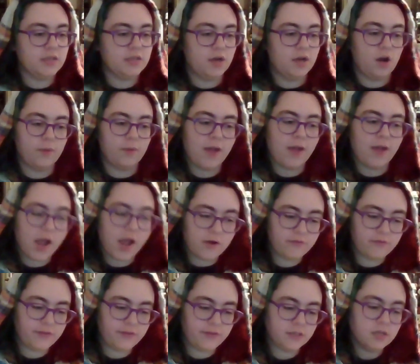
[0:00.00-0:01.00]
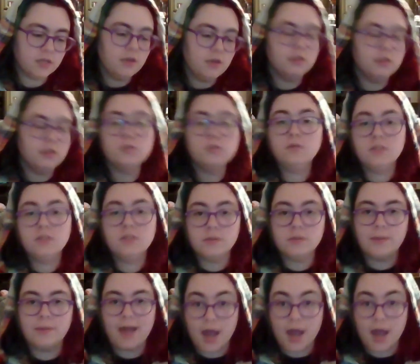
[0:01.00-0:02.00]
and autobiographies. This one is a
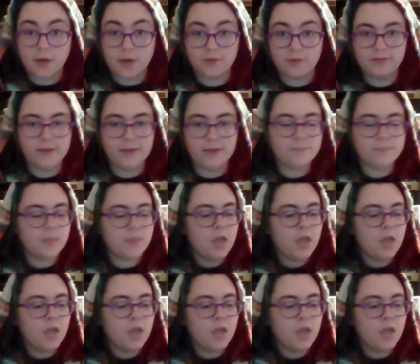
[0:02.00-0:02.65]
biography